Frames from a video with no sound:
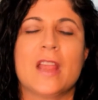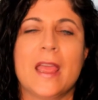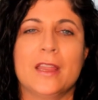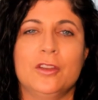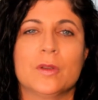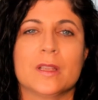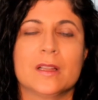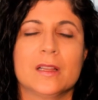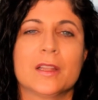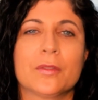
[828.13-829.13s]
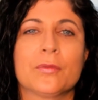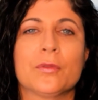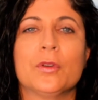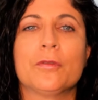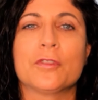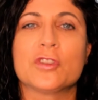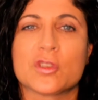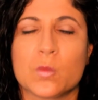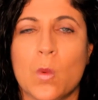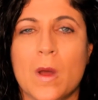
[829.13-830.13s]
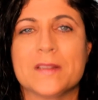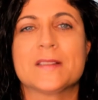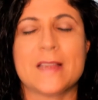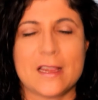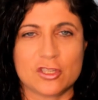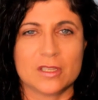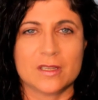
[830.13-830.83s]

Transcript: and you can click through for just one session.